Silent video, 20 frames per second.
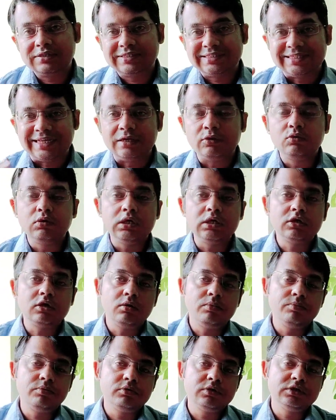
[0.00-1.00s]
cellular
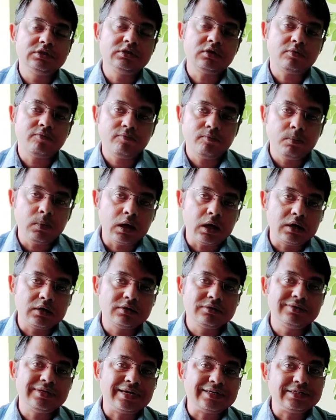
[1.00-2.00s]
component of
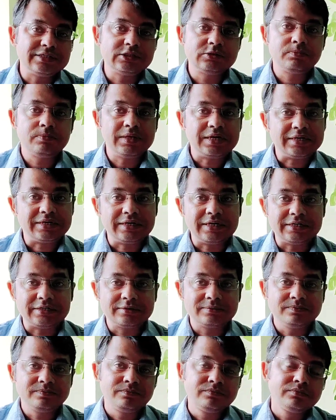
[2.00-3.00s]
blood, that is
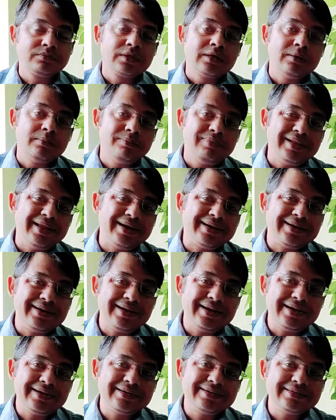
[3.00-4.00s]
platelet.
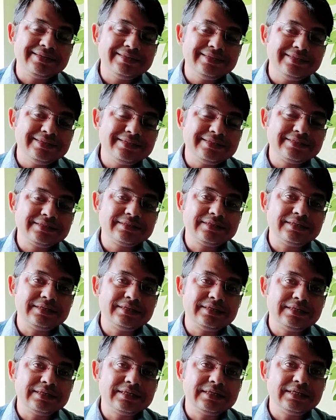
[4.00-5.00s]
Platelet is
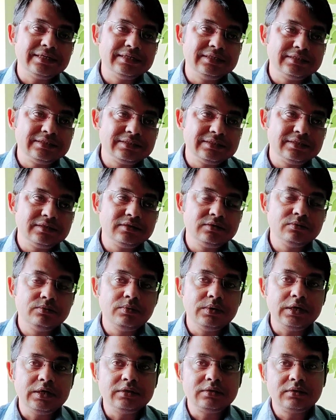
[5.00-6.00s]

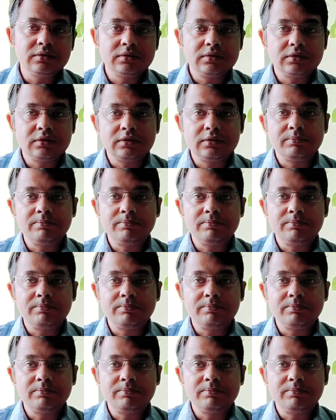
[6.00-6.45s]
concerned with